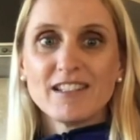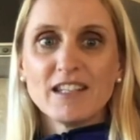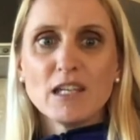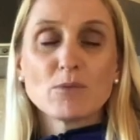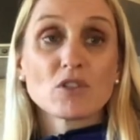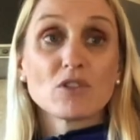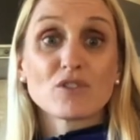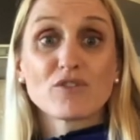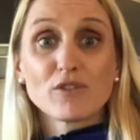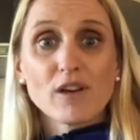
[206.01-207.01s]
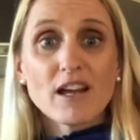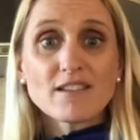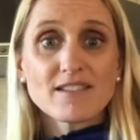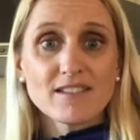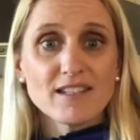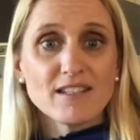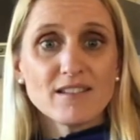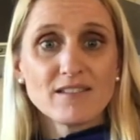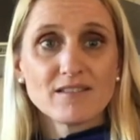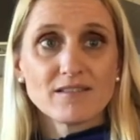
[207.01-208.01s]
He was cursed for our sin,
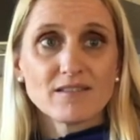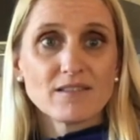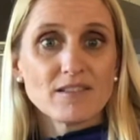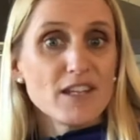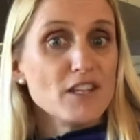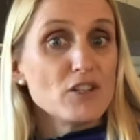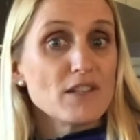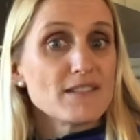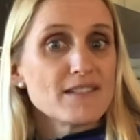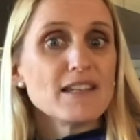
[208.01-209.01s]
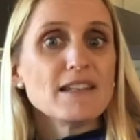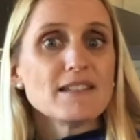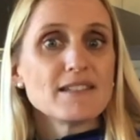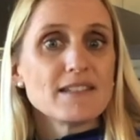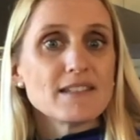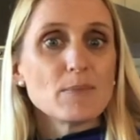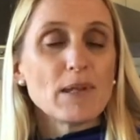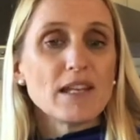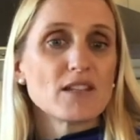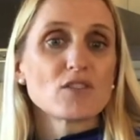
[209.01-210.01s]
and sin is
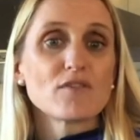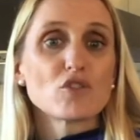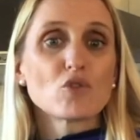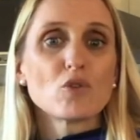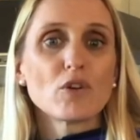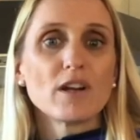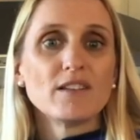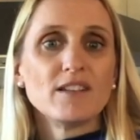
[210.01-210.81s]
disobedience of the Torah.